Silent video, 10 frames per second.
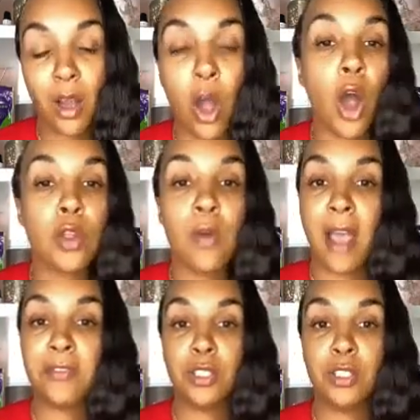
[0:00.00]
All you
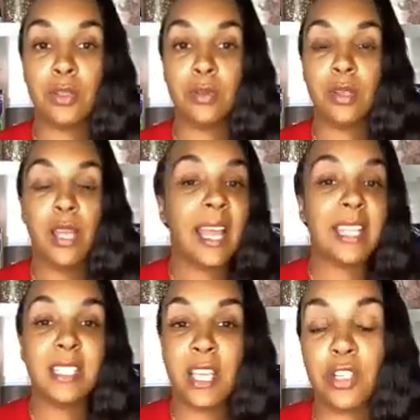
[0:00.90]
have to do
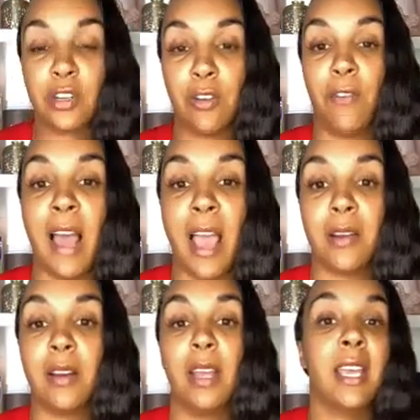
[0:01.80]
is get your
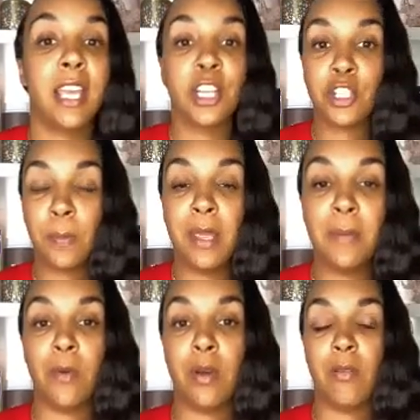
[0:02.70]
flyer, get your
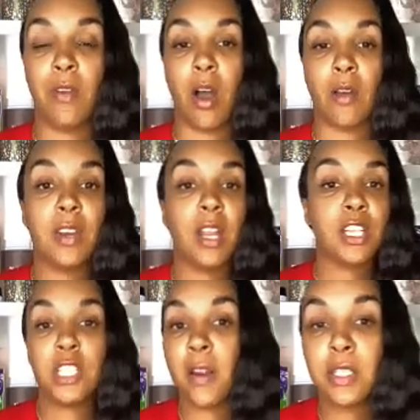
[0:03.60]
people involved,
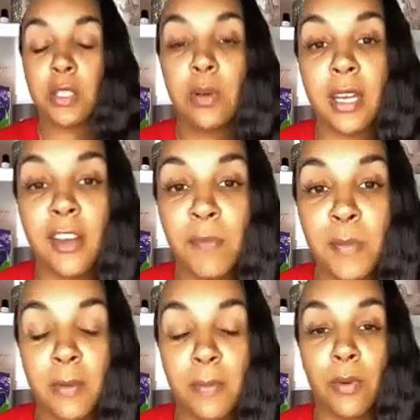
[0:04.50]
share it to enough
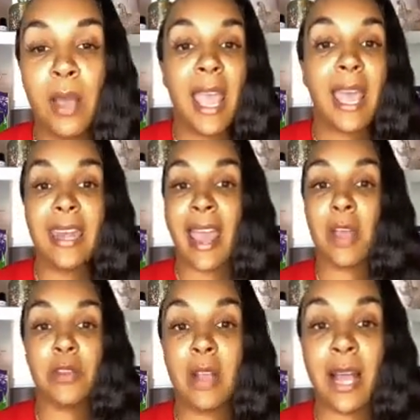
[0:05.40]
people, and now
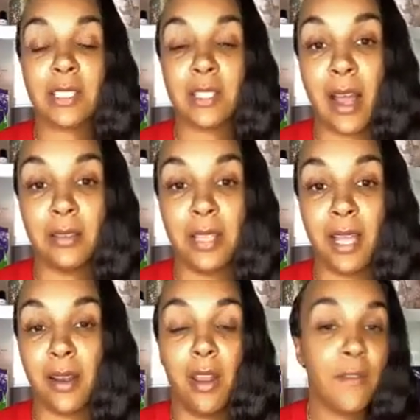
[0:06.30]
you guys are out there.